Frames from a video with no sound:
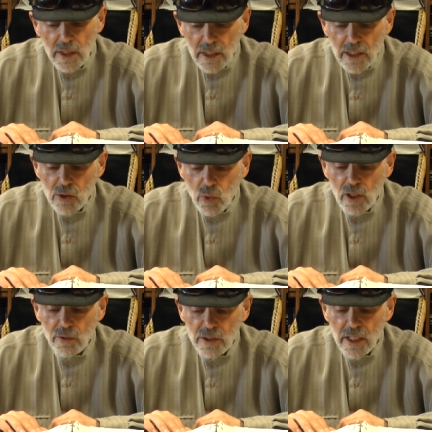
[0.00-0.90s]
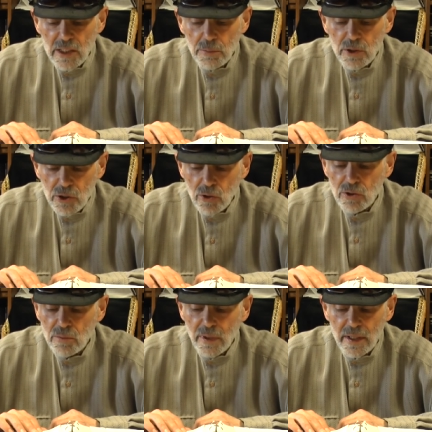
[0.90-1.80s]
Each one of us has been
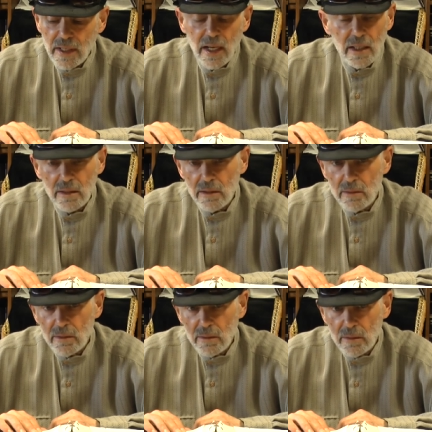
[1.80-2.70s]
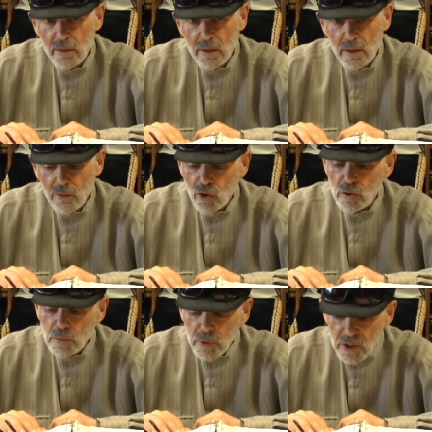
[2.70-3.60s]
chosen by God for
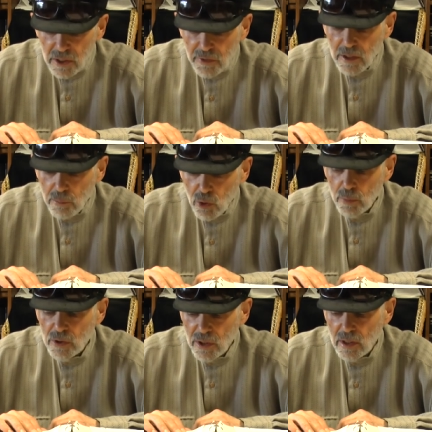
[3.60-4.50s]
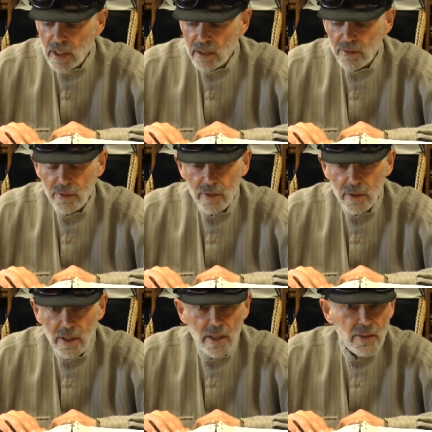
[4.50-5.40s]
a specific purpose in life
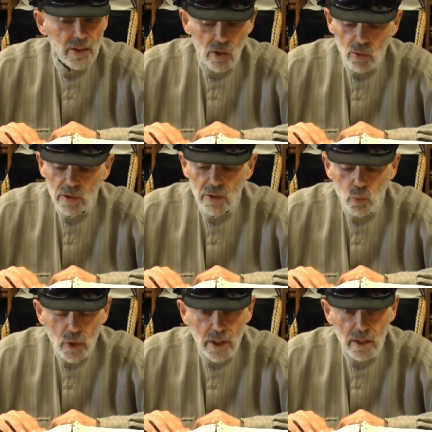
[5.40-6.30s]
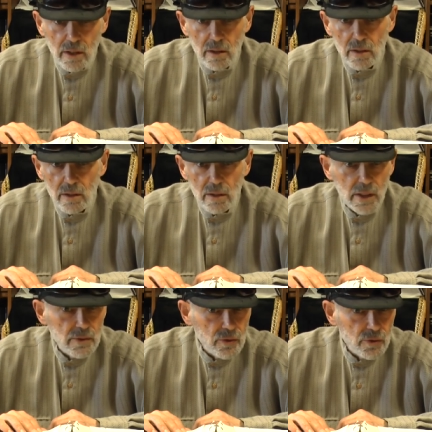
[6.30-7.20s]
that only we
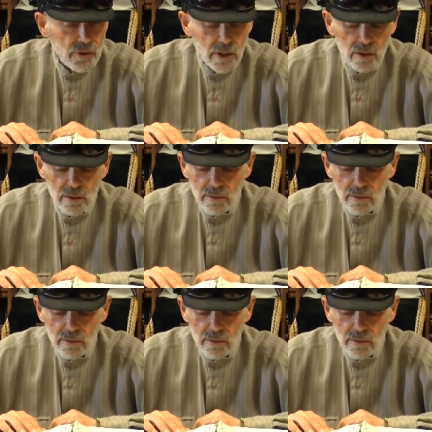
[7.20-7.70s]
can fulfill.